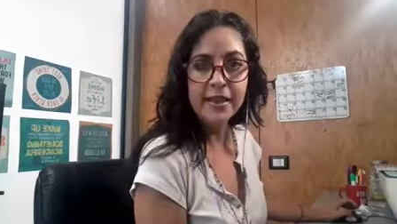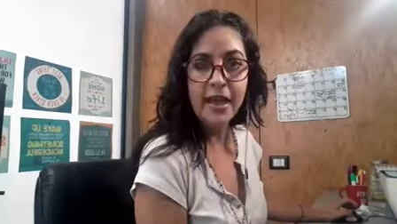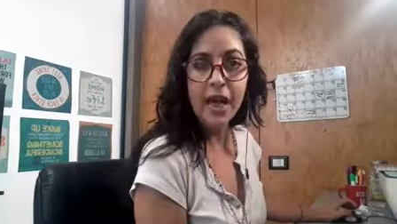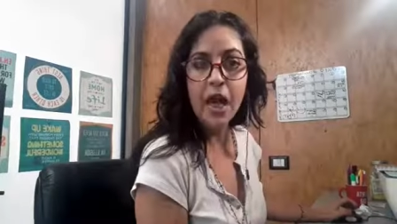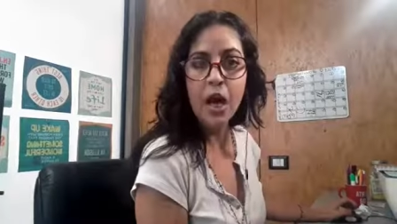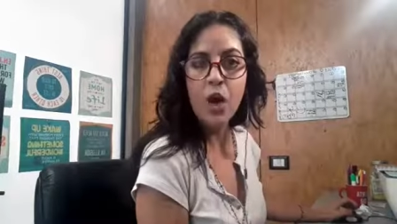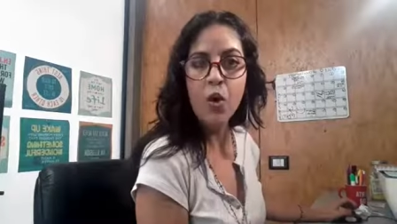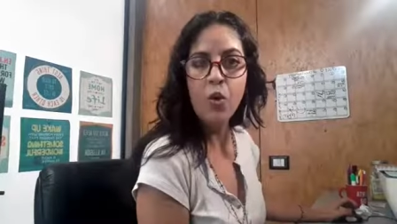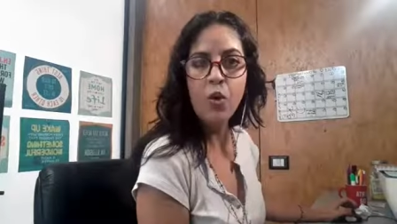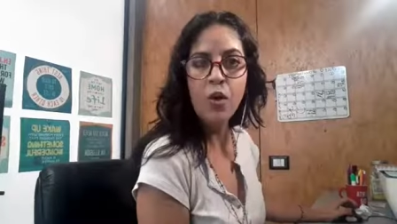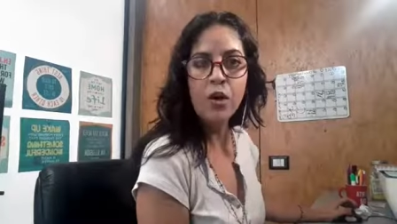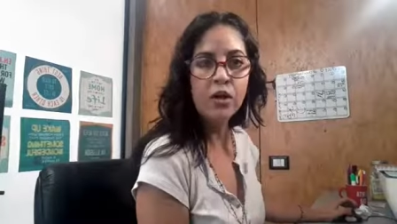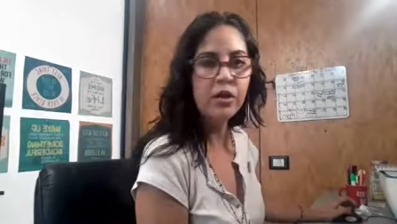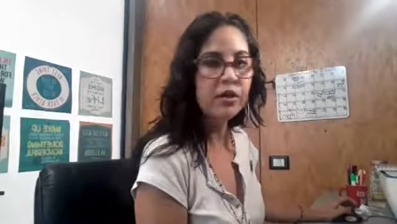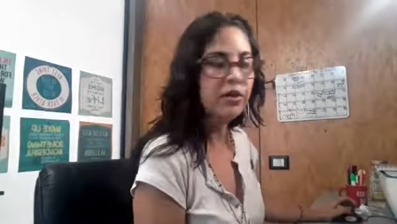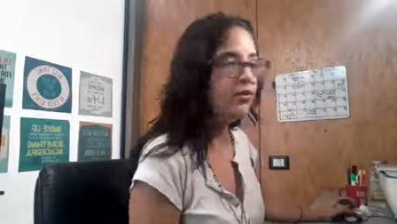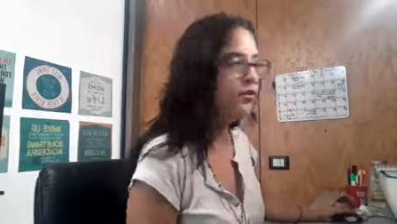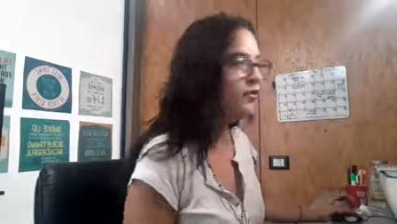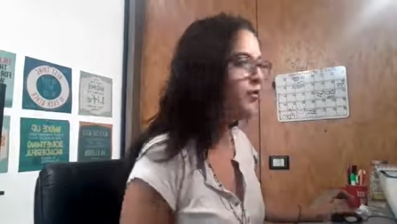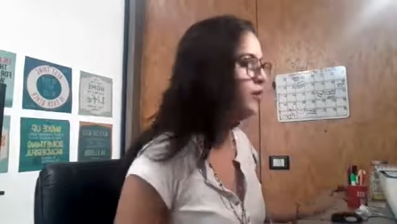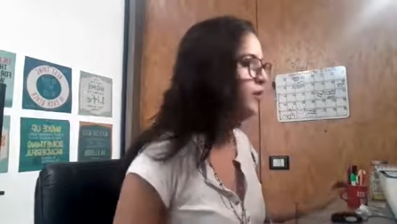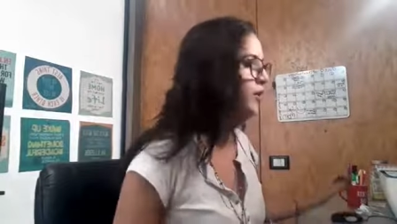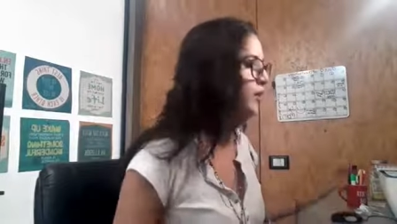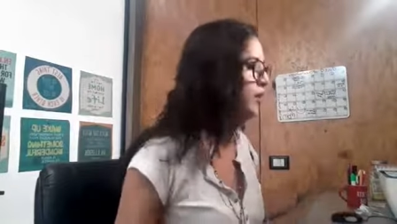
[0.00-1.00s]
how are you
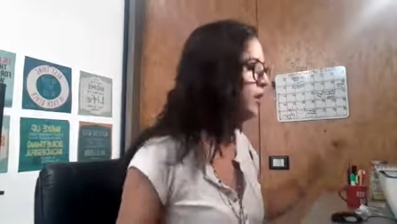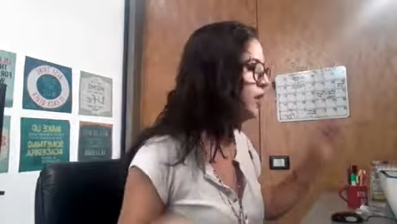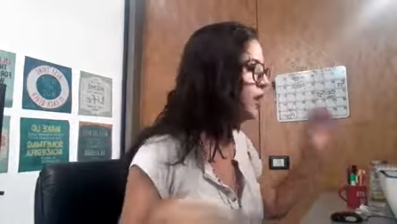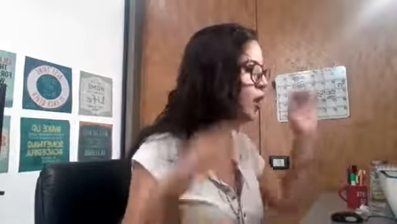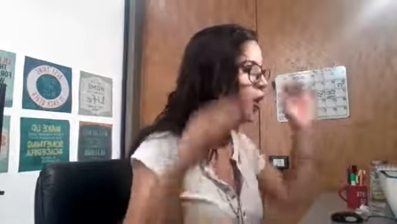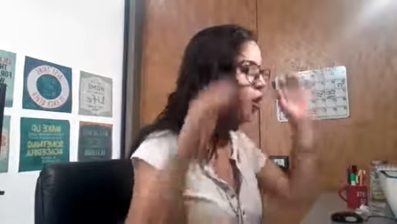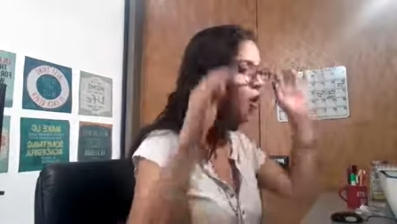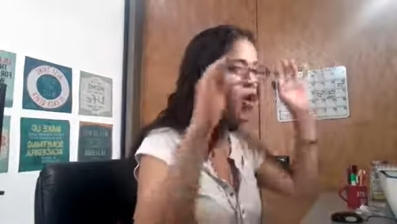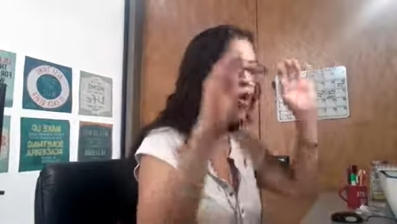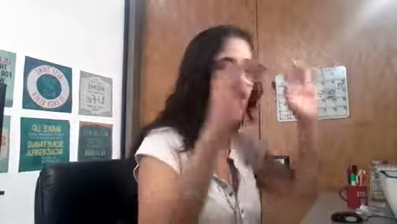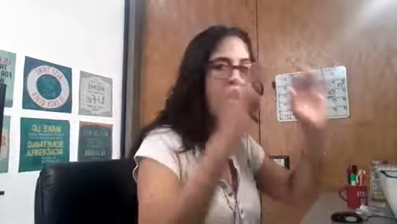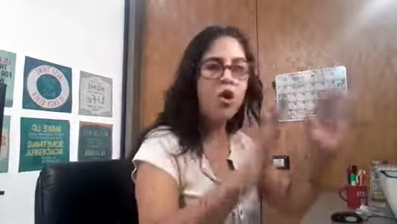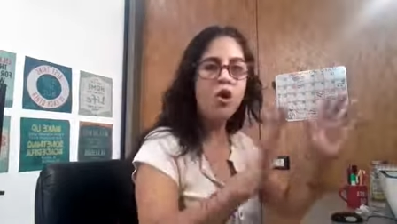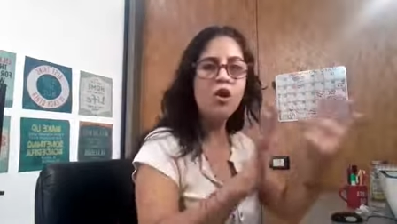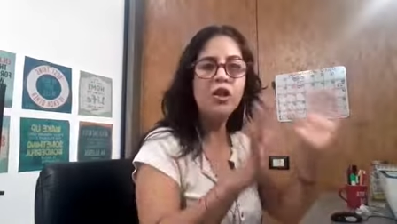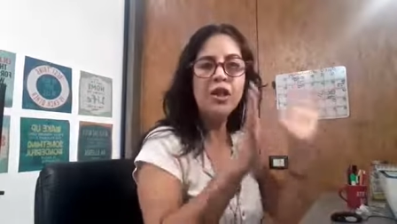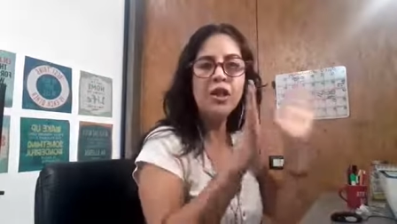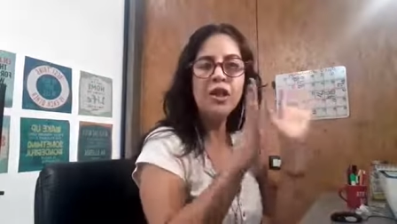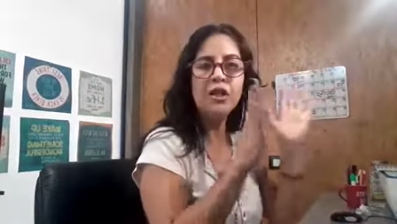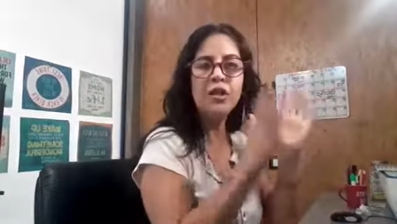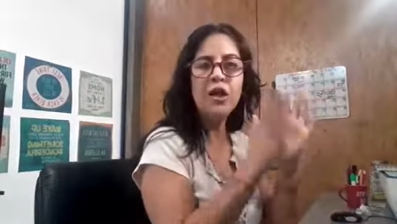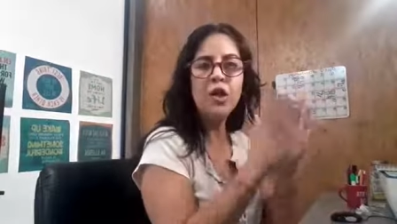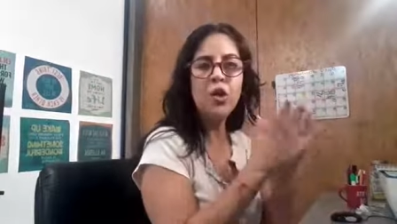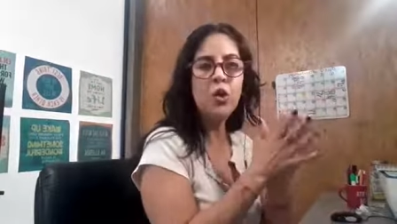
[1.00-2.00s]
feeling
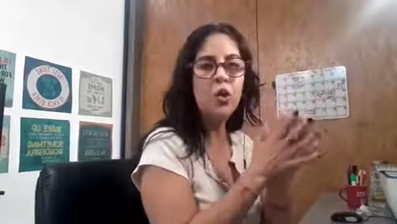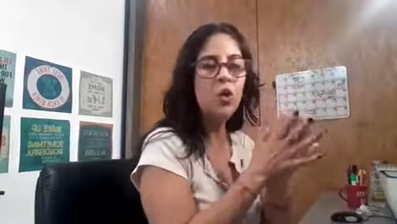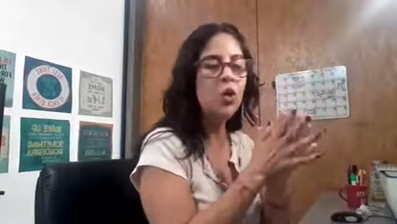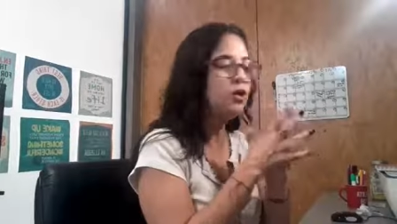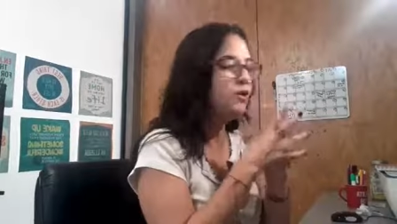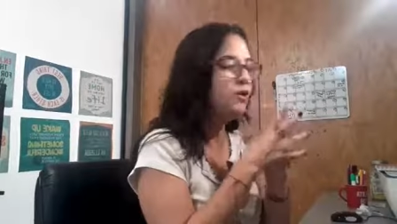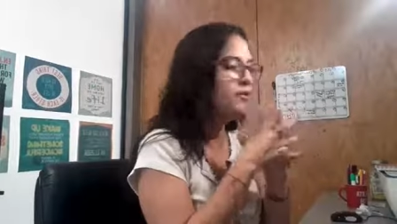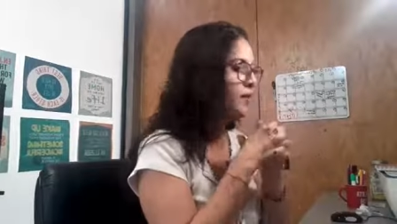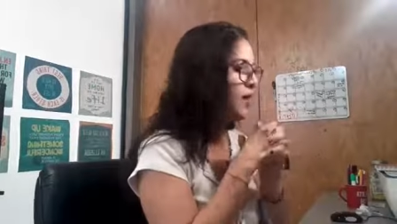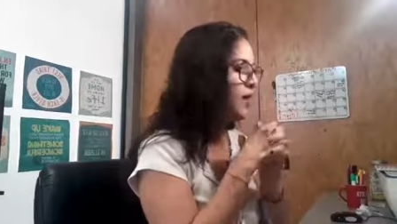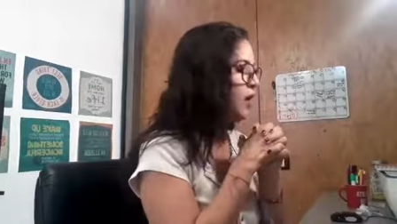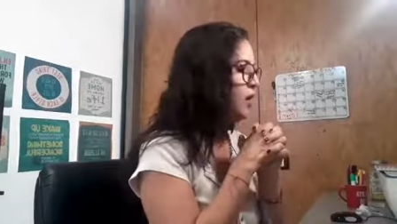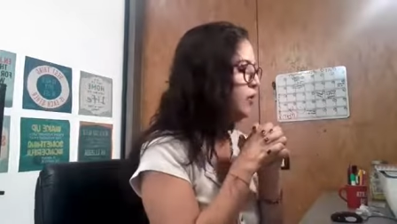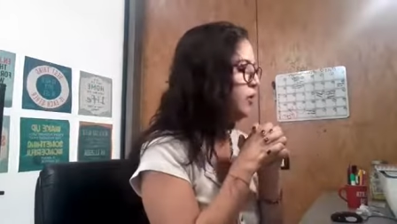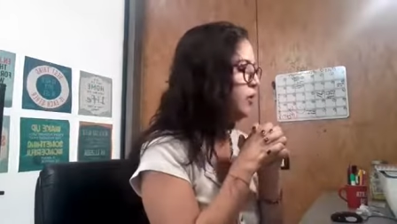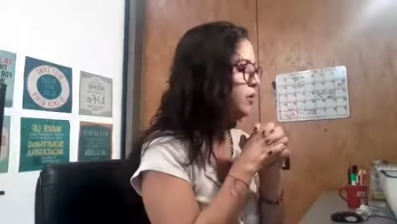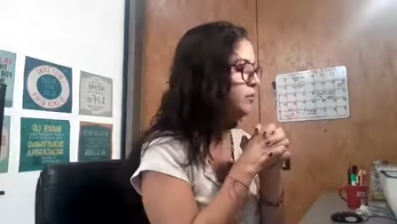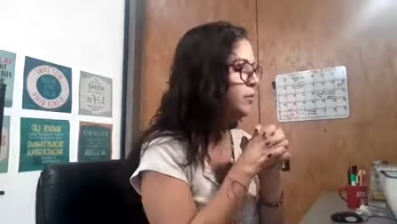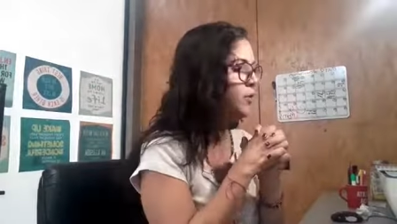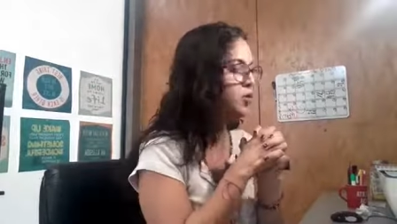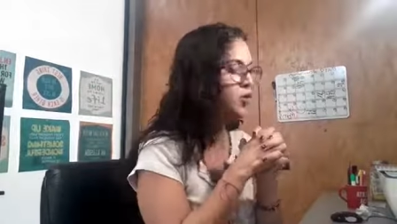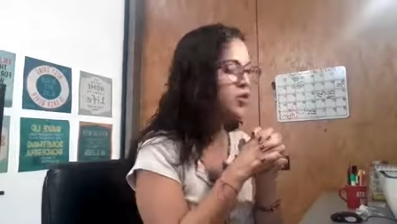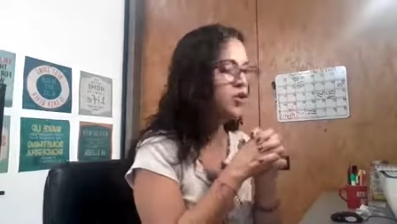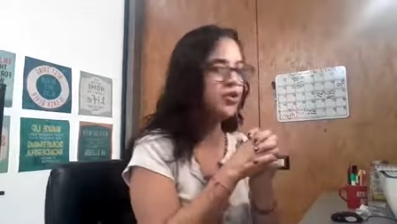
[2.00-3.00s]
all all of our
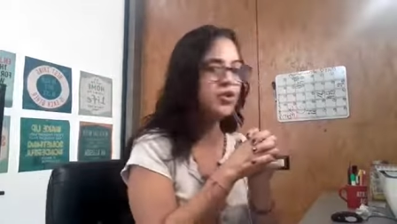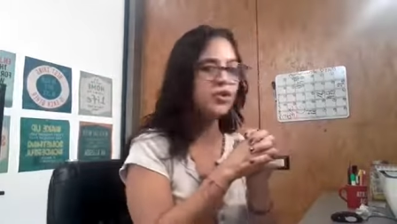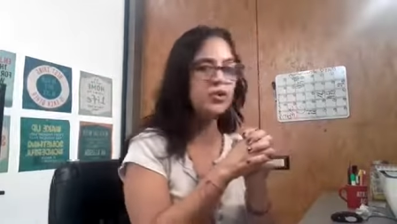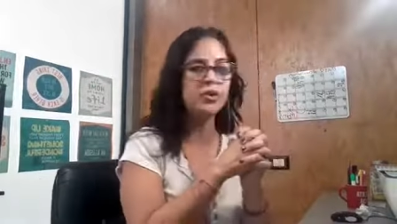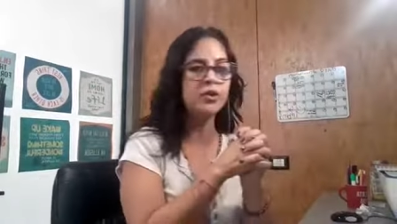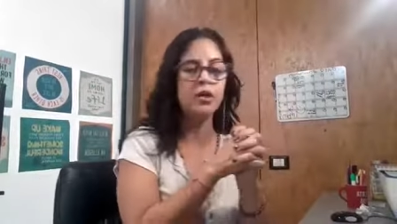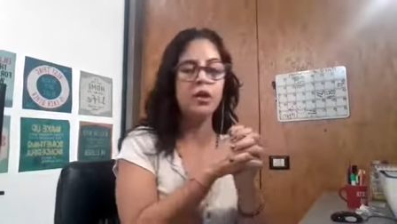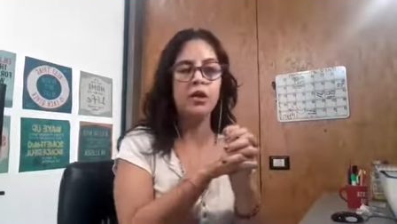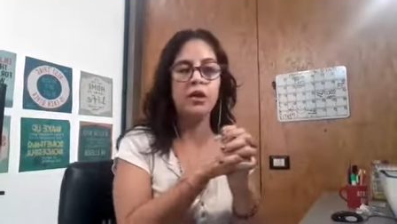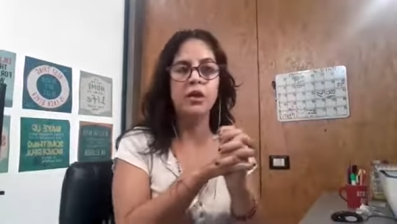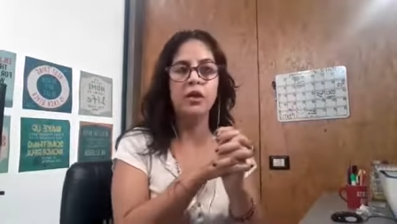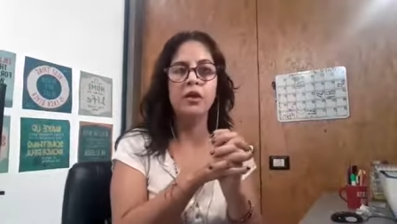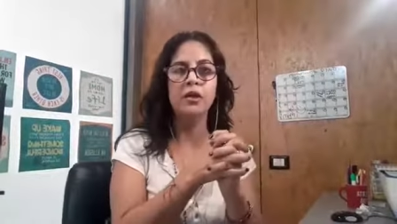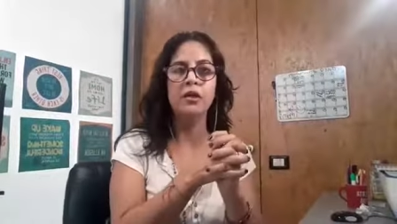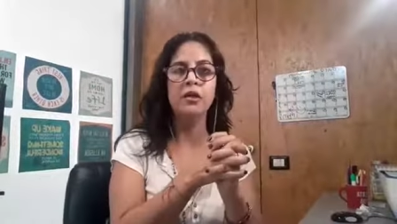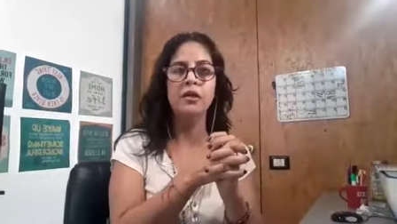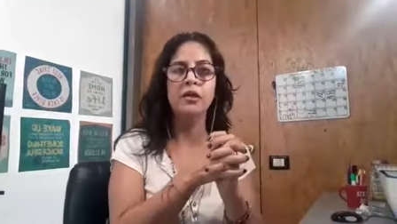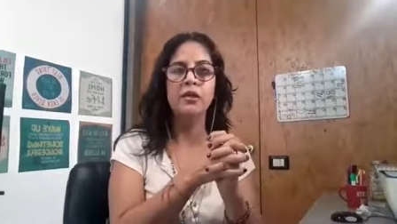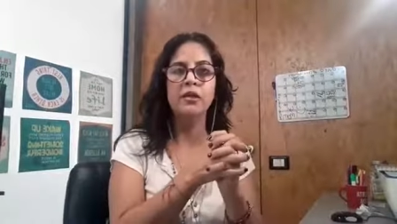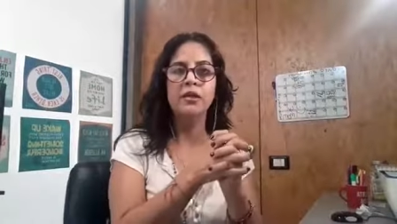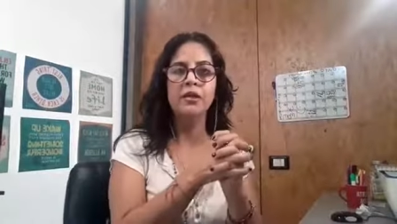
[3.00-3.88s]
emotions are